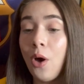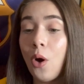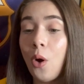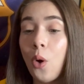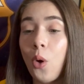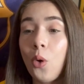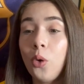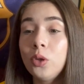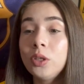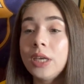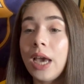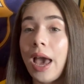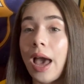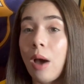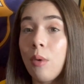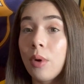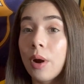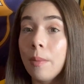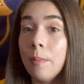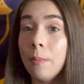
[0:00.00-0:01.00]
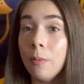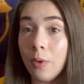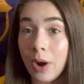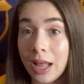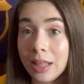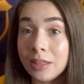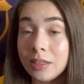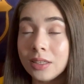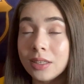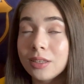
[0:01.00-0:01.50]
hold our
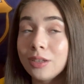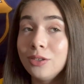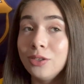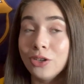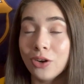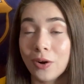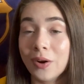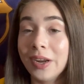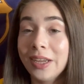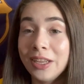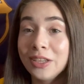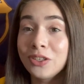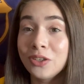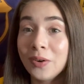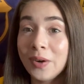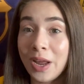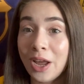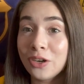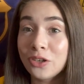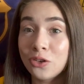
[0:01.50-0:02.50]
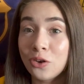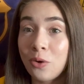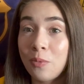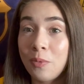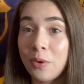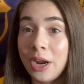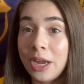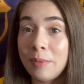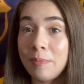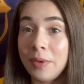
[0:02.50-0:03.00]
breaths during international
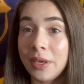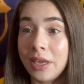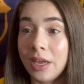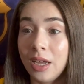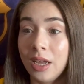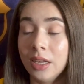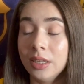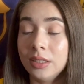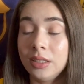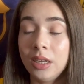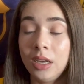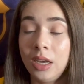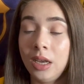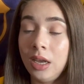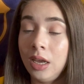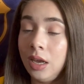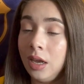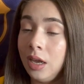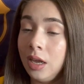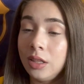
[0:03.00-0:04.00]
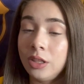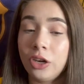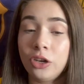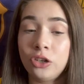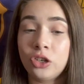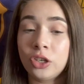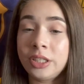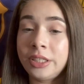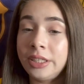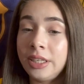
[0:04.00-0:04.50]
break because there
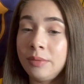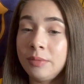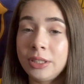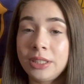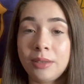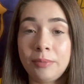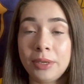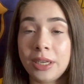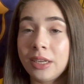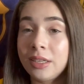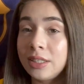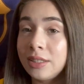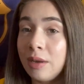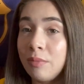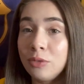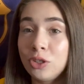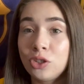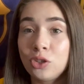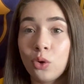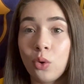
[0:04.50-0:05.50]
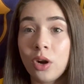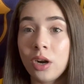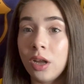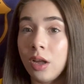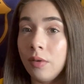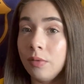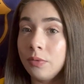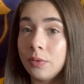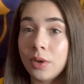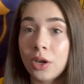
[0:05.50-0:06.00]
just seems to be some sort
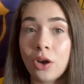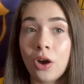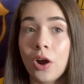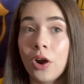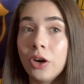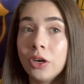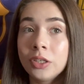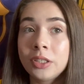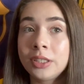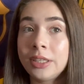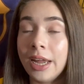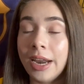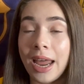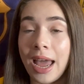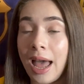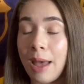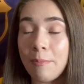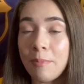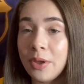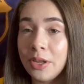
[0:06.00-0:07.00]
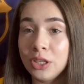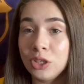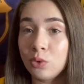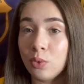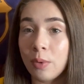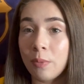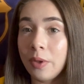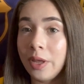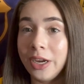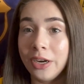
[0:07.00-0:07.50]
of curse that happens
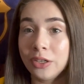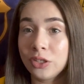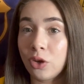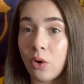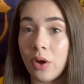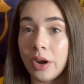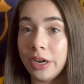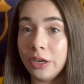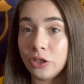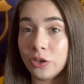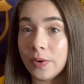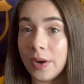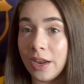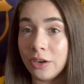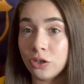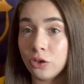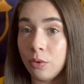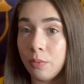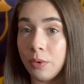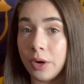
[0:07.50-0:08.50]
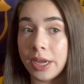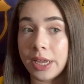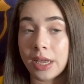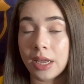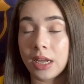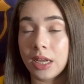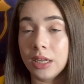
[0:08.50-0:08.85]
when players go on international break and